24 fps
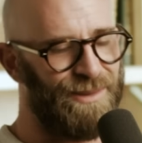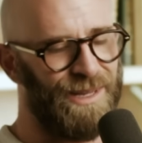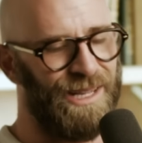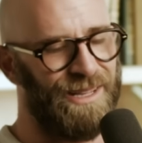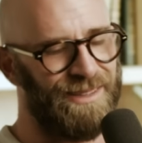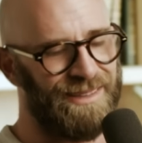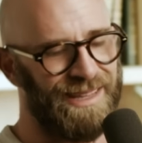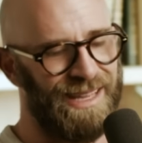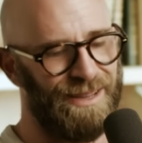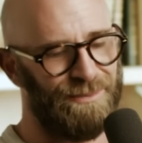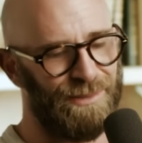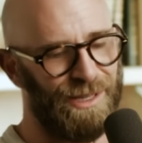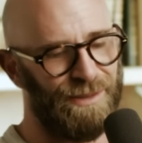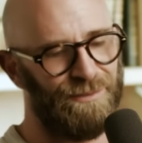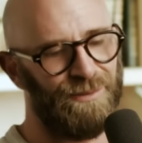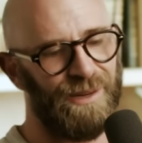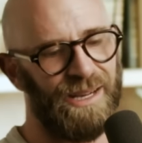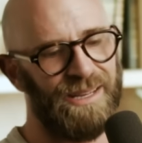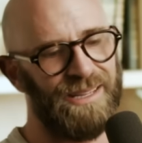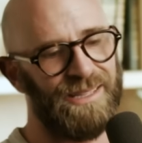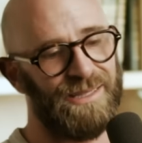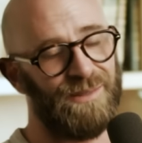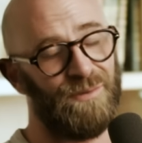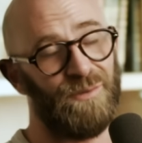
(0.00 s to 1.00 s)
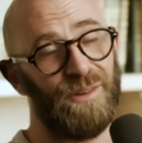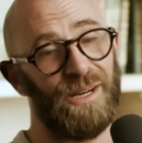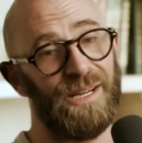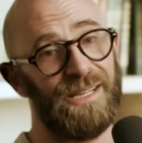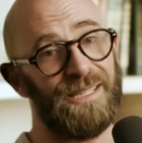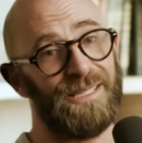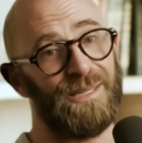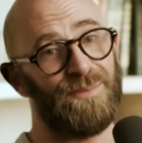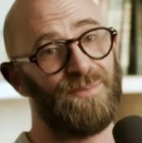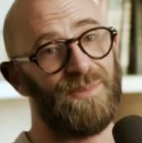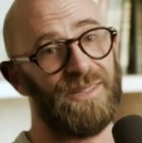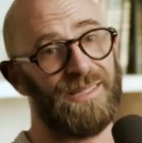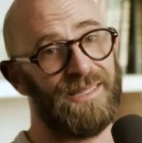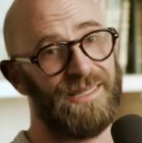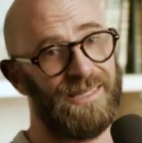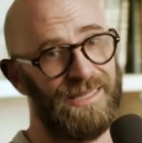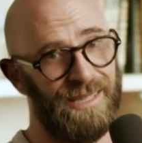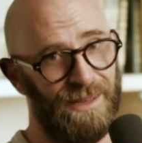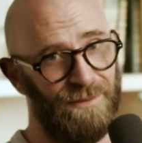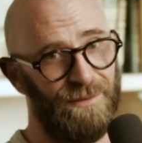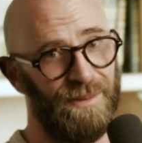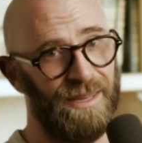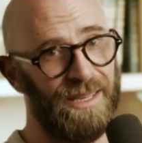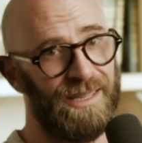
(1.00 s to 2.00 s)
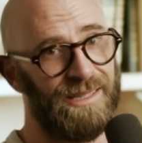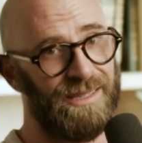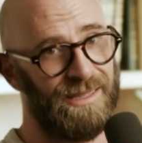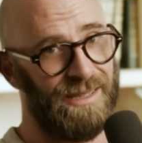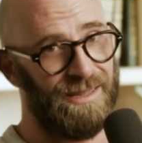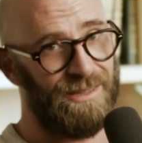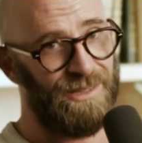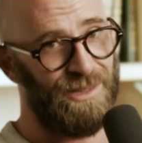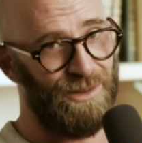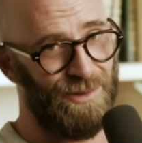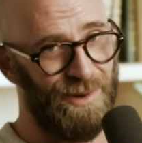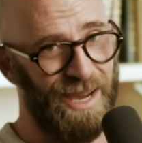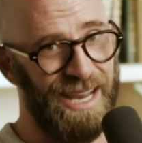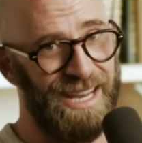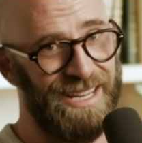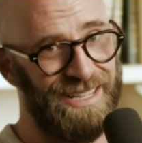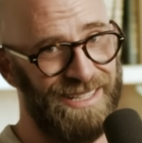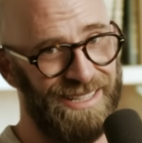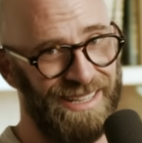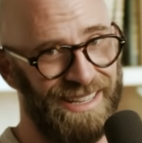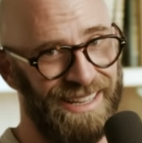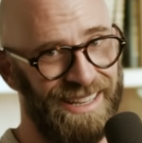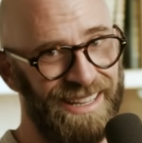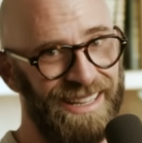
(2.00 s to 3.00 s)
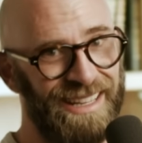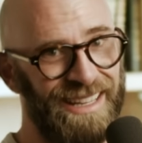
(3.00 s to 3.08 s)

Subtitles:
Well, that, my friend, is a very specific situation.